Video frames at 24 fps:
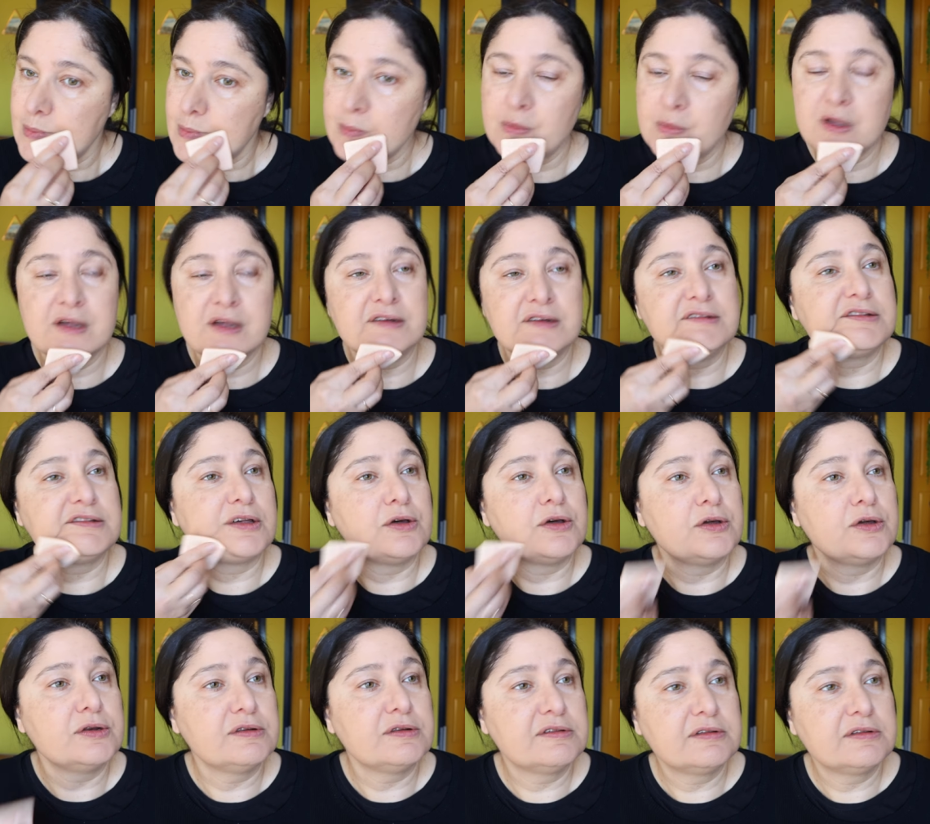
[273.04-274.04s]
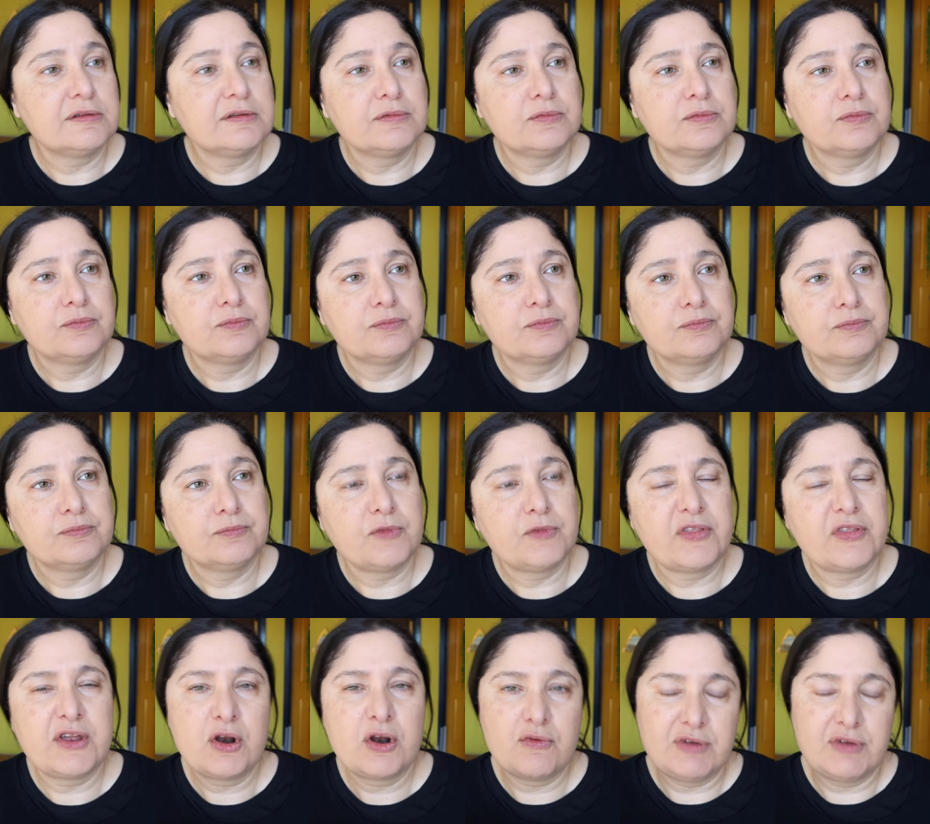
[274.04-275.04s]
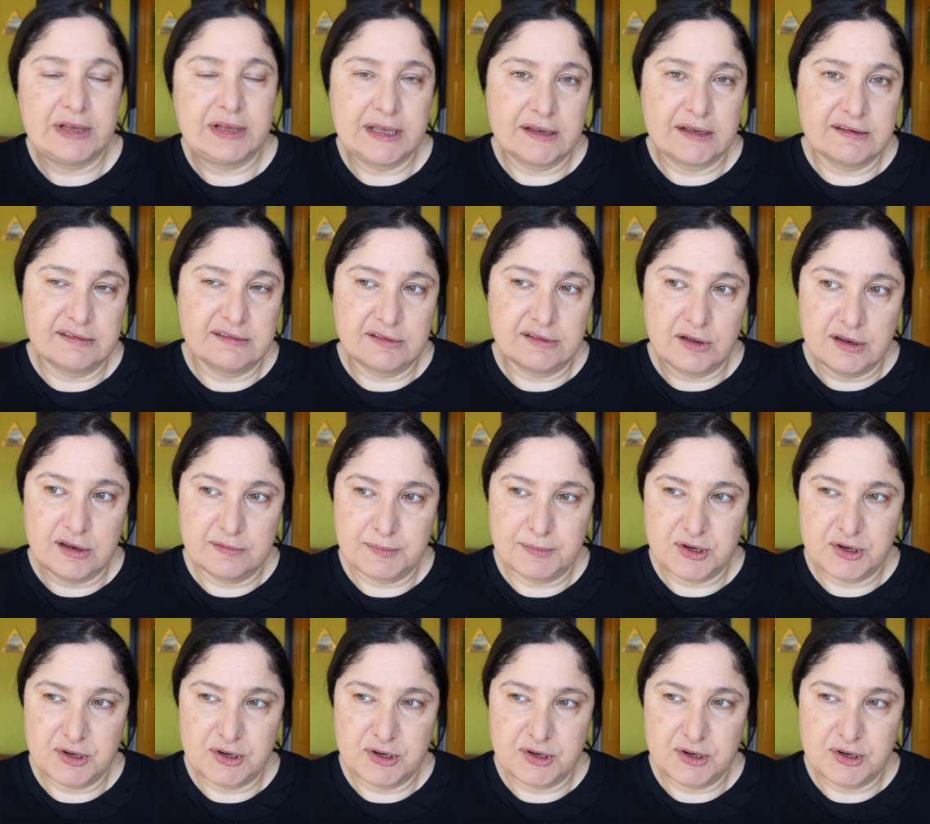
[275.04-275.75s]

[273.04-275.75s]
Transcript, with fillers: concerns. Well, they're not really concerns,